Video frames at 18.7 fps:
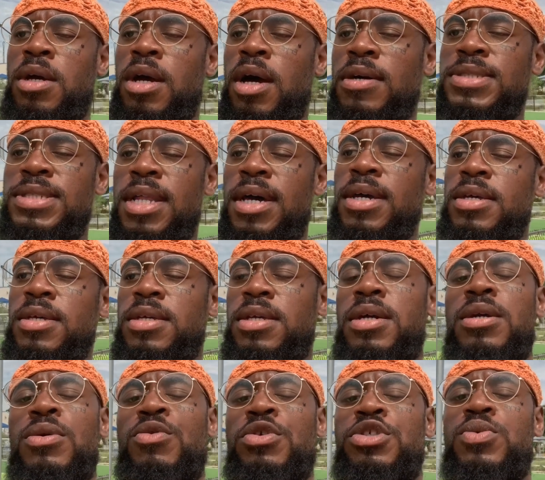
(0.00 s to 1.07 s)
I was like,
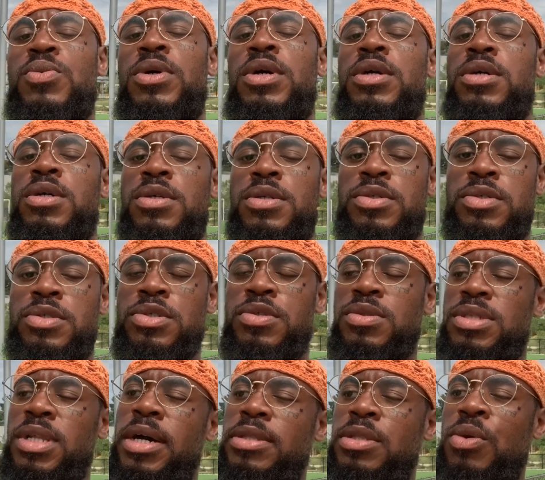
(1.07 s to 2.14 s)
yeah, which one? She
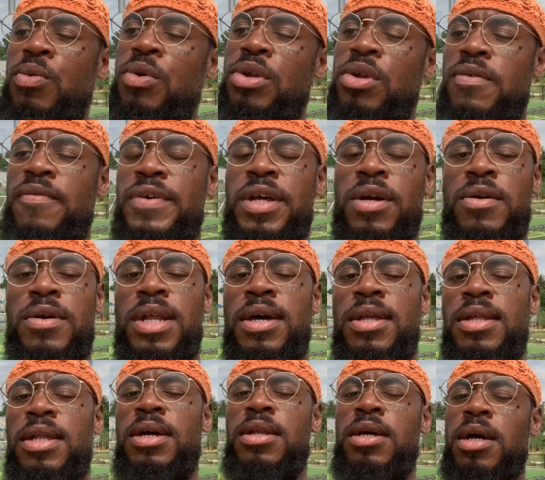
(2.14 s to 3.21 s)
was like, the one over there on
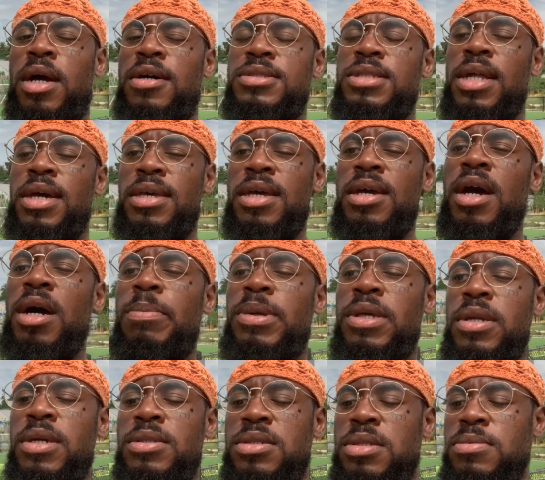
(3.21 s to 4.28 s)
Atlantic. I was like, yeah, I'll be
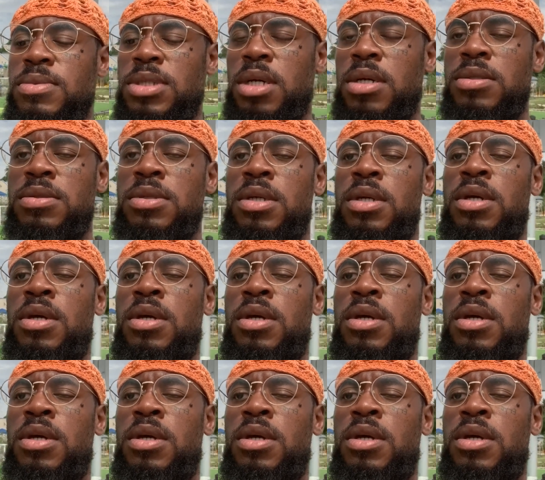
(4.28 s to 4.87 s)
there sometimes.